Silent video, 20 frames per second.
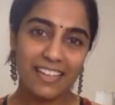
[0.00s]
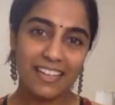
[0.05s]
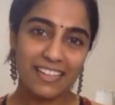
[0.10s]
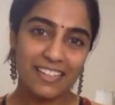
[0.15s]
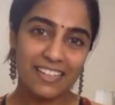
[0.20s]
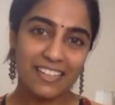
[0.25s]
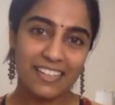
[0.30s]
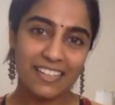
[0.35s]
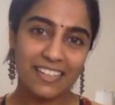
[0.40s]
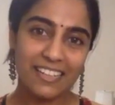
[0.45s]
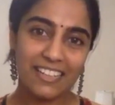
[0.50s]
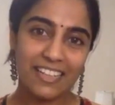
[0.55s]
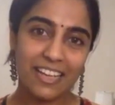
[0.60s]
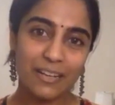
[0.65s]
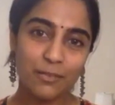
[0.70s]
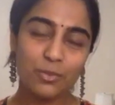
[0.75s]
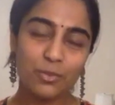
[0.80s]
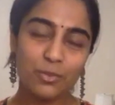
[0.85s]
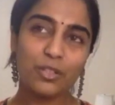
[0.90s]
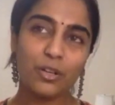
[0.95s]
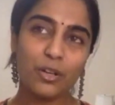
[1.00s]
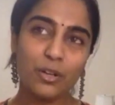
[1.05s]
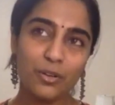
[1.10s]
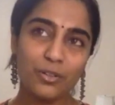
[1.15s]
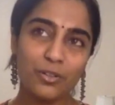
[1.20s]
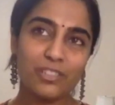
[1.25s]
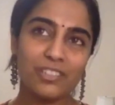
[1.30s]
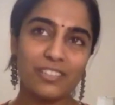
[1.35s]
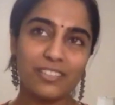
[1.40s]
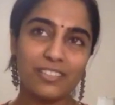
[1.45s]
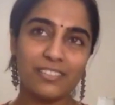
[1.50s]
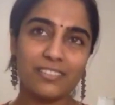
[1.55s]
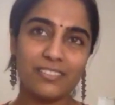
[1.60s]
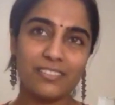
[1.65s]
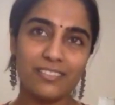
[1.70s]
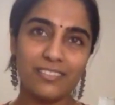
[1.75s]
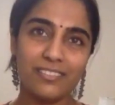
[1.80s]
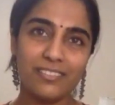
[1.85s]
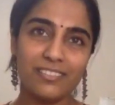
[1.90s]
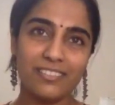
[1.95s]
And that was a good
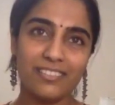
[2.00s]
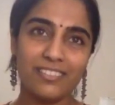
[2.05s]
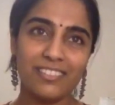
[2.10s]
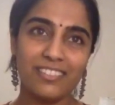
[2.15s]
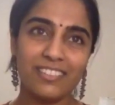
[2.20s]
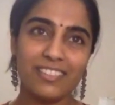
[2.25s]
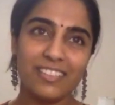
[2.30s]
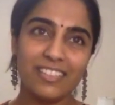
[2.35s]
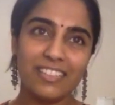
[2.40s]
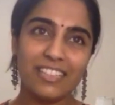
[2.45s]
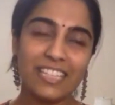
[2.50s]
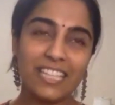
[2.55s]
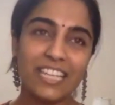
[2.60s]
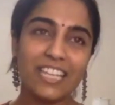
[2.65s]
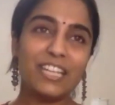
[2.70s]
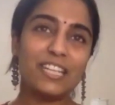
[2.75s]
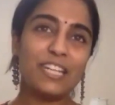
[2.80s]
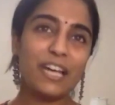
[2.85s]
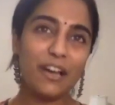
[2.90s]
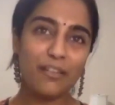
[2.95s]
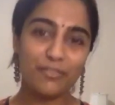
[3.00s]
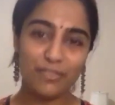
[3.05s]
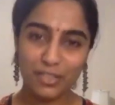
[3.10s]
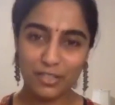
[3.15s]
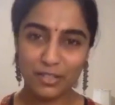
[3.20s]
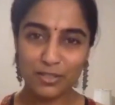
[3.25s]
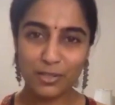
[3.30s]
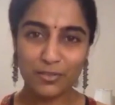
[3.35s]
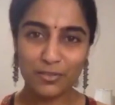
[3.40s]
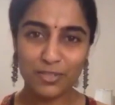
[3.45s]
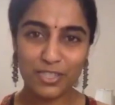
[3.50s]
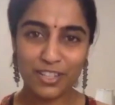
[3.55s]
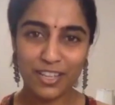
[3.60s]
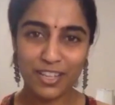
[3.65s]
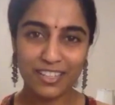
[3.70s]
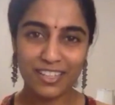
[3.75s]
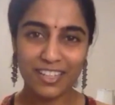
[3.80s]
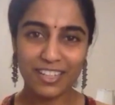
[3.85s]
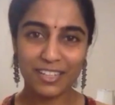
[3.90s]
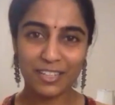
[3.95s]
3.5 years of
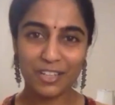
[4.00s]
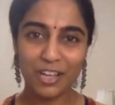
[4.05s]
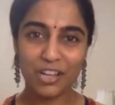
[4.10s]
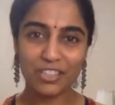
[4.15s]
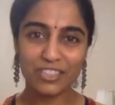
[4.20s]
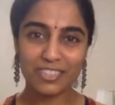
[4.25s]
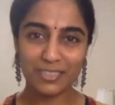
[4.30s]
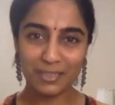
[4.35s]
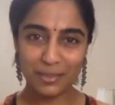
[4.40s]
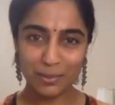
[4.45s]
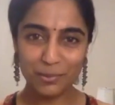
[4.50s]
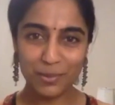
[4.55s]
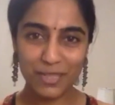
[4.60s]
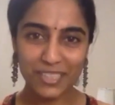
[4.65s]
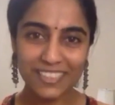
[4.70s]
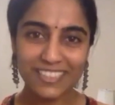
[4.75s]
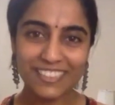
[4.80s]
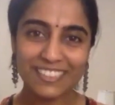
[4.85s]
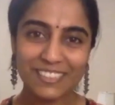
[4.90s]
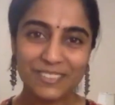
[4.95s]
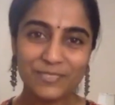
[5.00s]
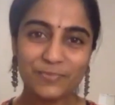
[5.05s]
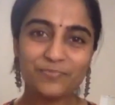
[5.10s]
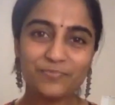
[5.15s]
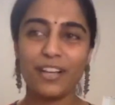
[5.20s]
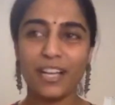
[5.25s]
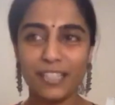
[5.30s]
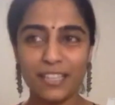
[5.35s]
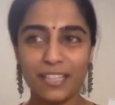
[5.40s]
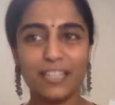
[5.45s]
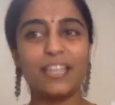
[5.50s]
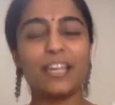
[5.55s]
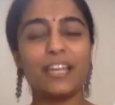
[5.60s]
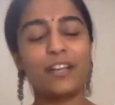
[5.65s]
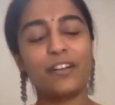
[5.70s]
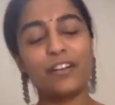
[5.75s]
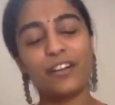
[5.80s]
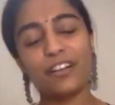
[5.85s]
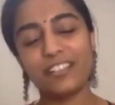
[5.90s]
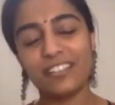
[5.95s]
struggle and constant work. Finally, I
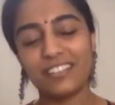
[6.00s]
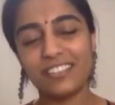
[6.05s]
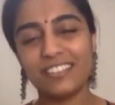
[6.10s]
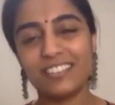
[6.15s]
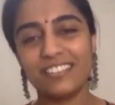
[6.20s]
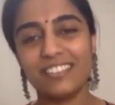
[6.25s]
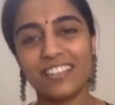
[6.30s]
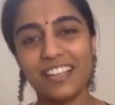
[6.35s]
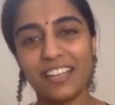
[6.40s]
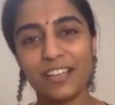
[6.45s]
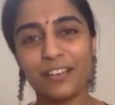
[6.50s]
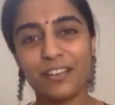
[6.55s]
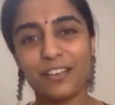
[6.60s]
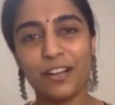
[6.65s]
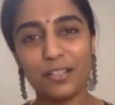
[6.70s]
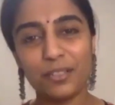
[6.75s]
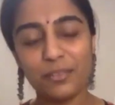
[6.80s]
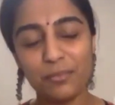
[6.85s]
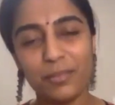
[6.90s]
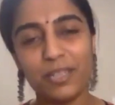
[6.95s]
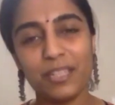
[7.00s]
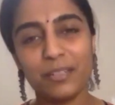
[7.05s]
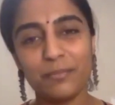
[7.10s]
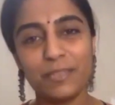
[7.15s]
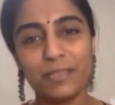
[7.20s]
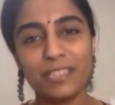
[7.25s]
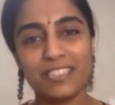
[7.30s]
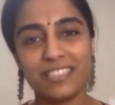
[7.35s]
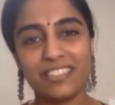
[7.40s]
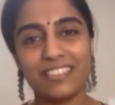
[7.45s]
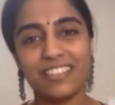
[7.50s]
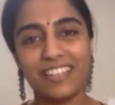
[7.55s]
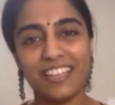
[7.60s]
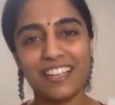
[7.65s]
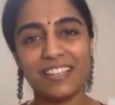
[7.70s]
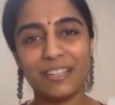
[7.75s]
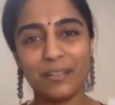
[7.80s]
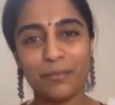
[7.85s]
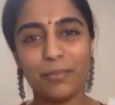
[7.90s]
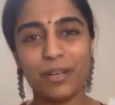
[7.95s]
got to meet Mr. A R
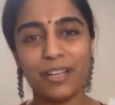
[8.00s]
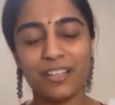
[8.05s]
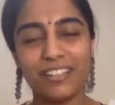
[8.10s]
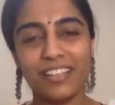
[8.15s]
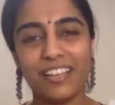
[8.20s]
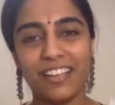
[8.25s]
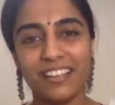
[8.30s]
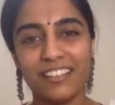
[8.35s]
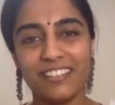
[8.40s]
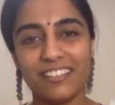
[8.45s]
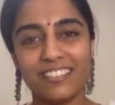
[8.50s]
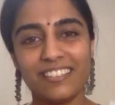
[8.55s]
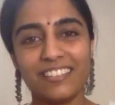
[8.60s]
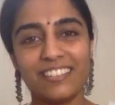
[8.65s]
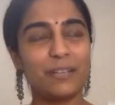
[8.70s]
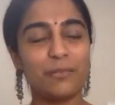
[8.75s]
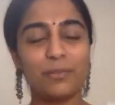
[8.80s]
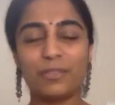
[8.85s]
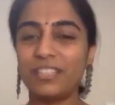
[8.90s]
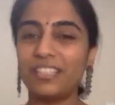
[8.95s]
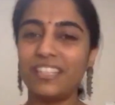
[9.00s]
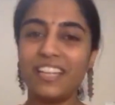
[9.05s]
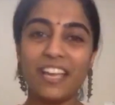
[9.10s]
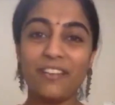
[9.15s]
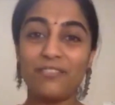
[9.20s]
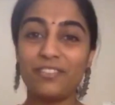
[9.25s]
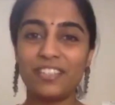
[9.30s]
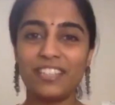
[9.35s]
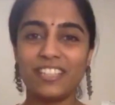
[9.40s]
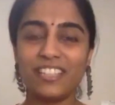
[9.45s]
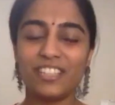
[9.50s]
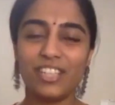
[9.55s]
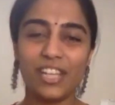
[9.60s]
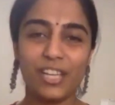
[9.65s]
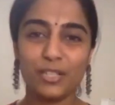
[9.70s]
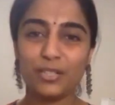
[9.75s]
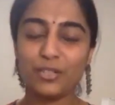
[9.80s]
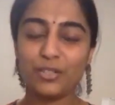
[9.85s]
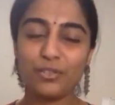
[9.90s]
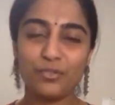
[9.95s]
Rahman, and it was the day everything
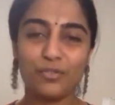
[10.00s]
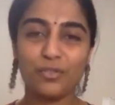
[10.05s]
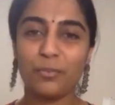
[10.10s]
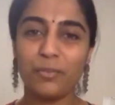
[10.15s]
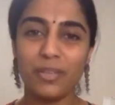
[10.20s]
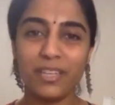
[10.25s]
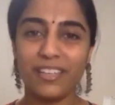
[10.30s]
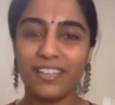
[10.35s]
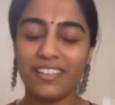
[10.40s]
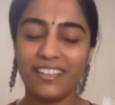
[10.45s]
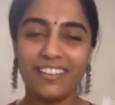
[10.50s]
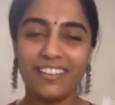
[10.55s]
changed for me,